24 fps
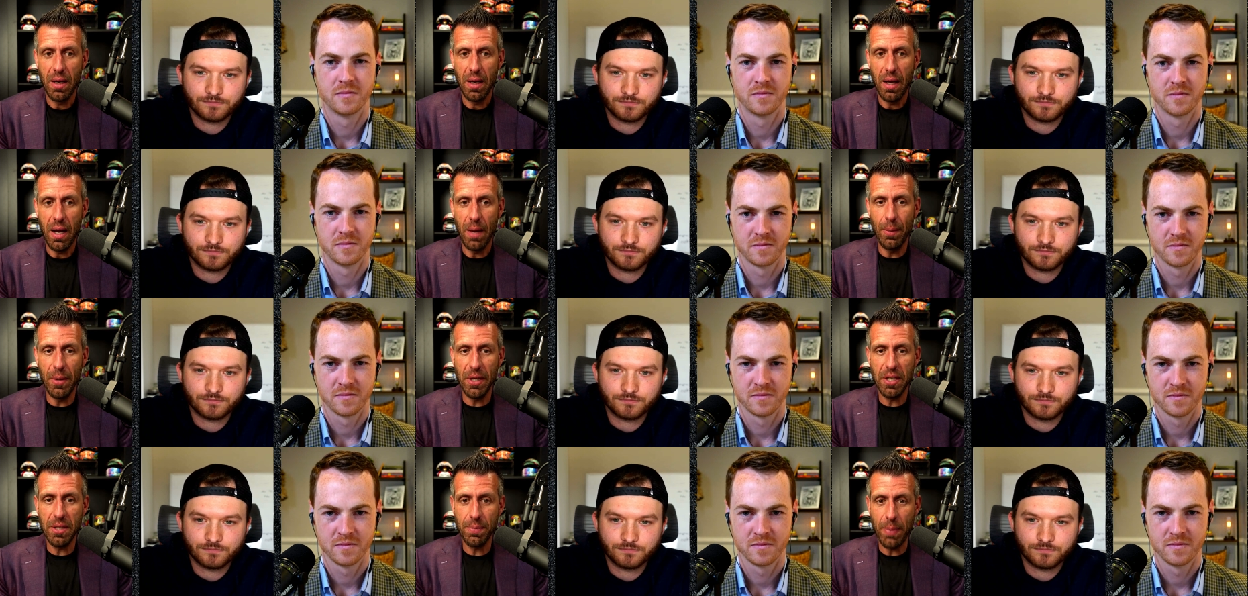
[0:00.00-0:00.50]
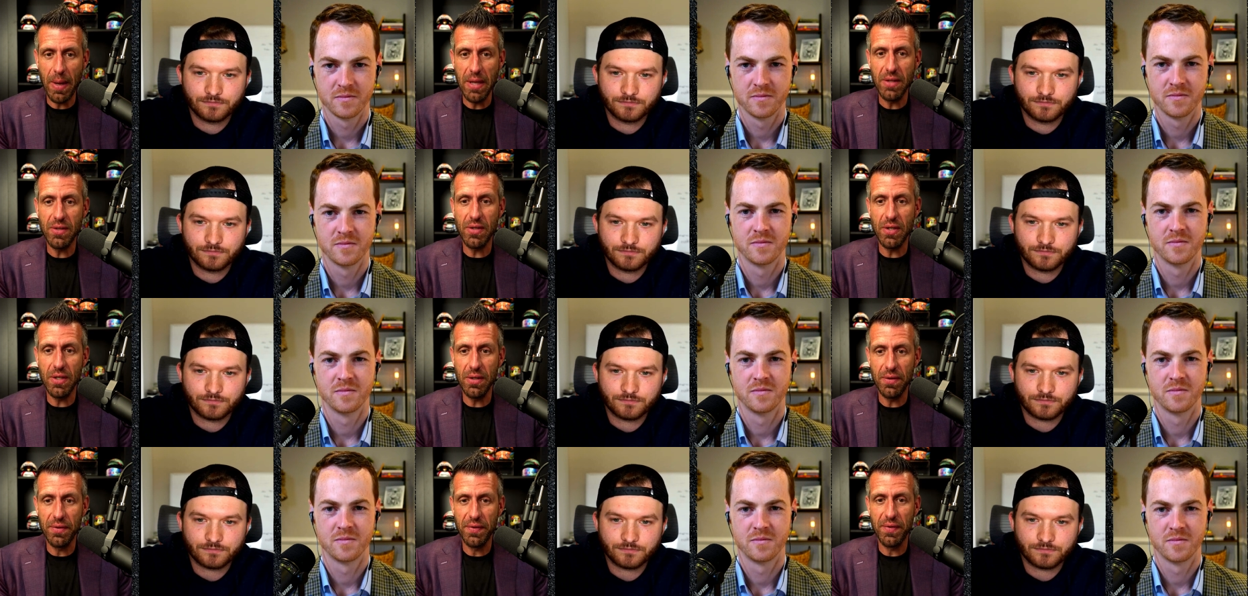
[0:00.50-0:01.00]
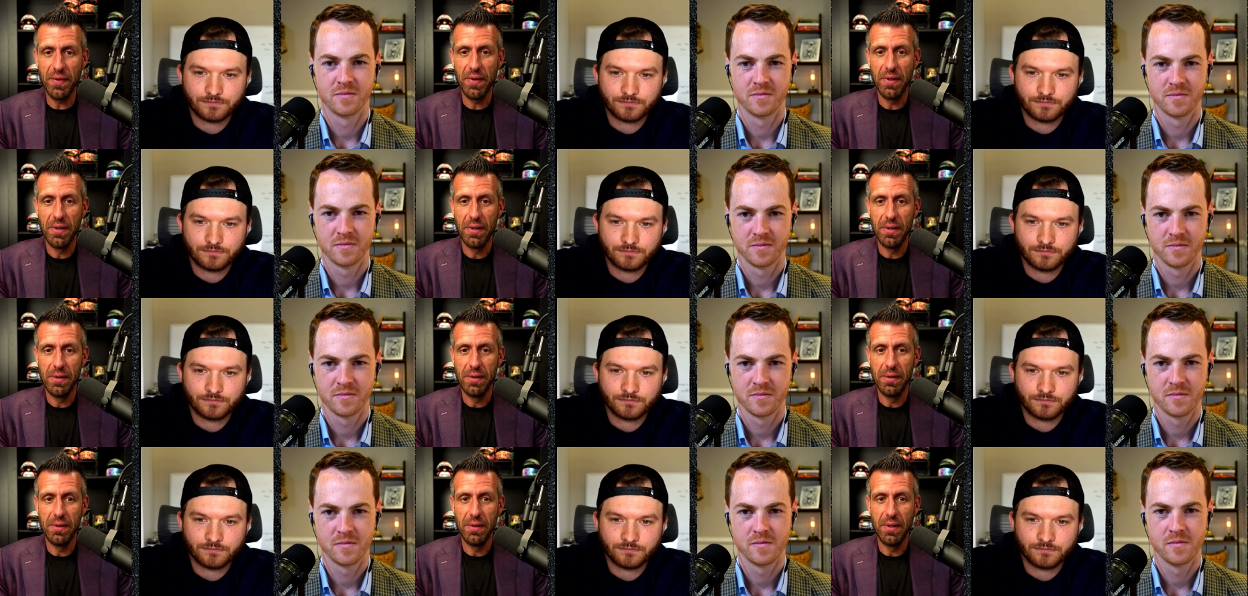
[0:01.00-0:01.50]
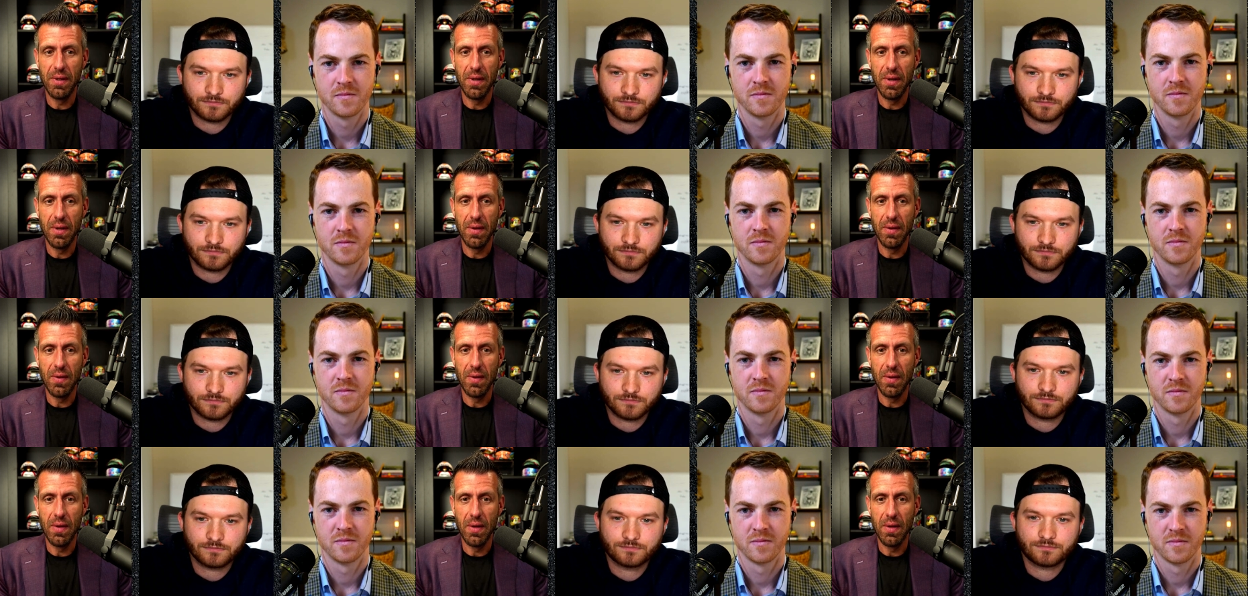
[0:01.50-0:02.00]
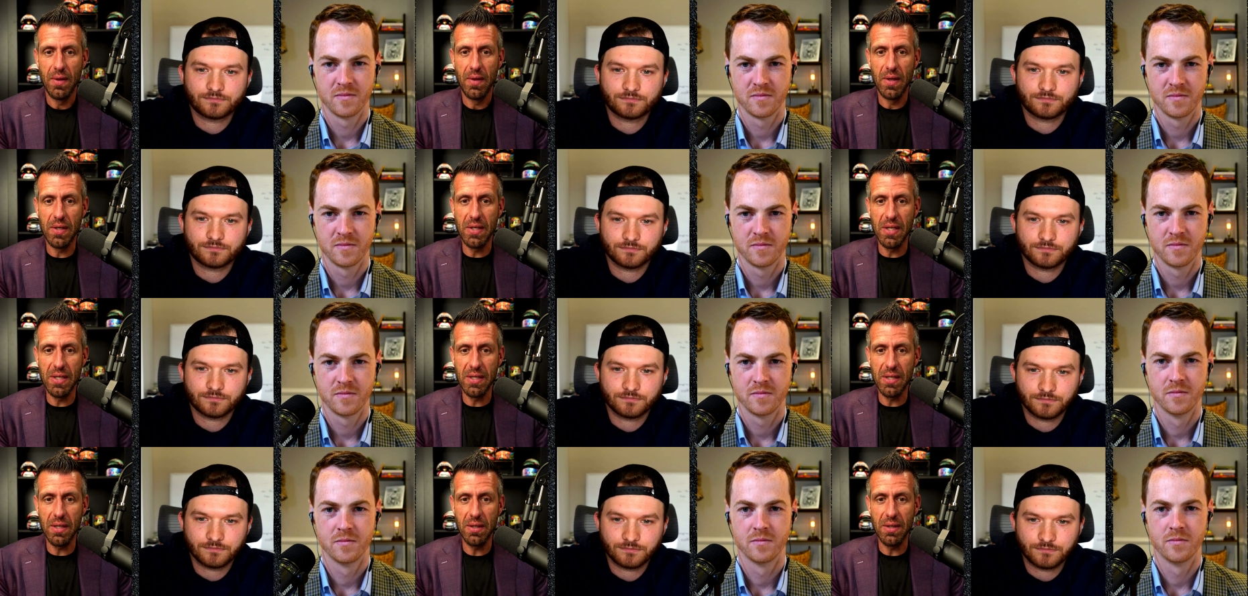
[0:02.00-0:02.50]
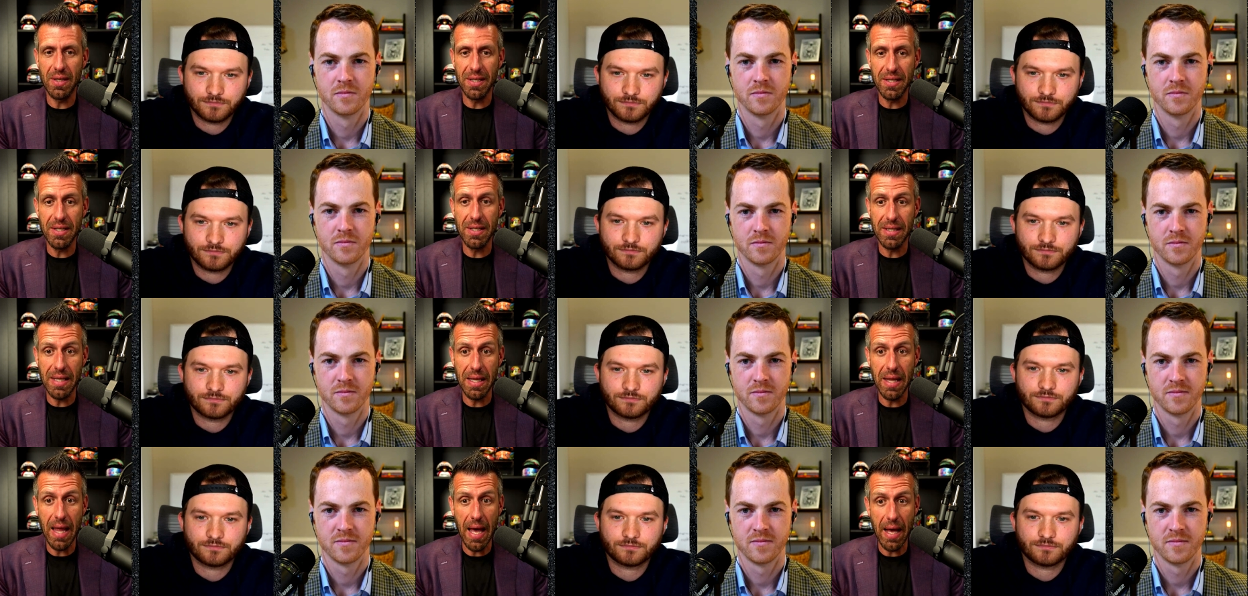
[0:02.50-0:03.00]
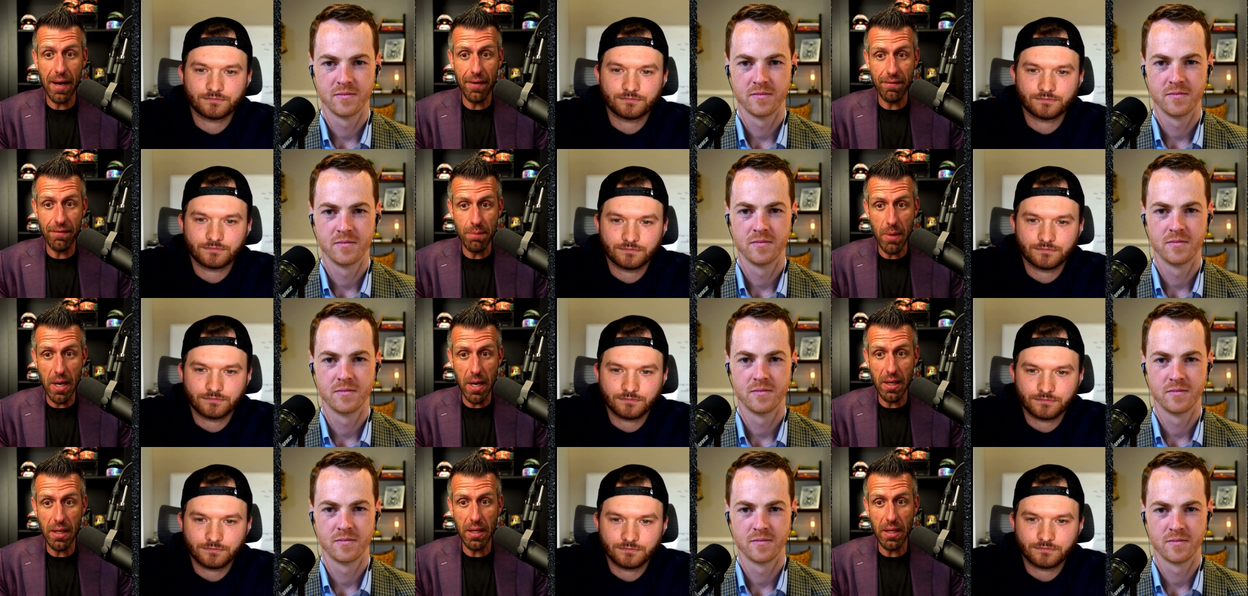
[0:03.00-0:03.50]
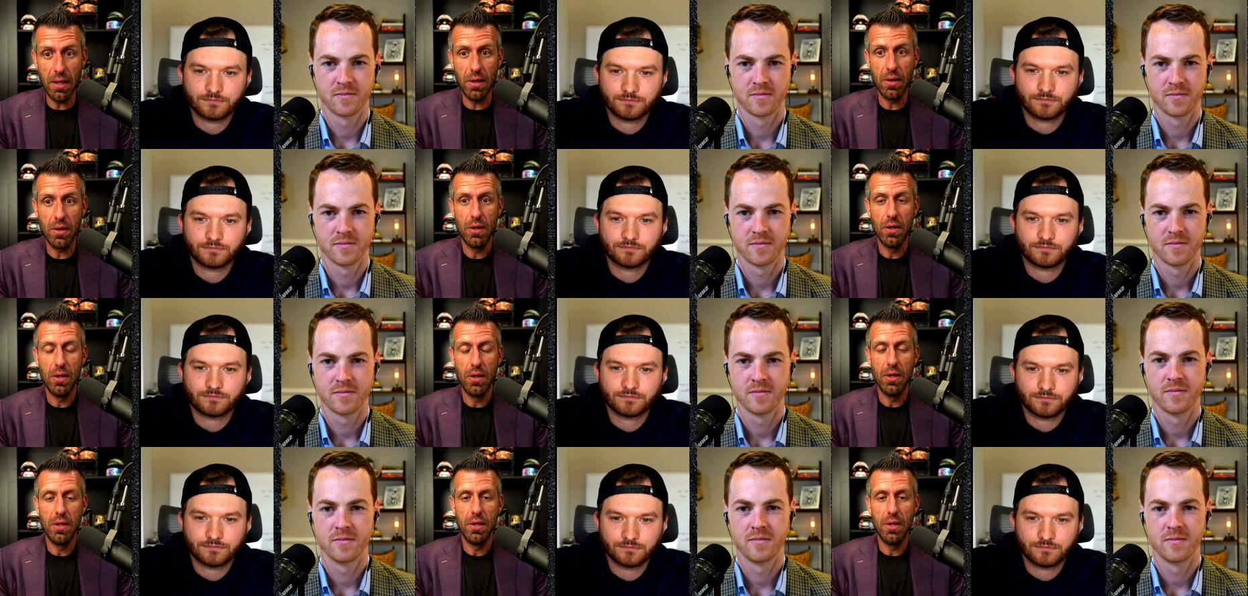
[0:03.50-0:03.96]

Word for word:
Speaker 1: I'm expensive. This is this is a lot of money.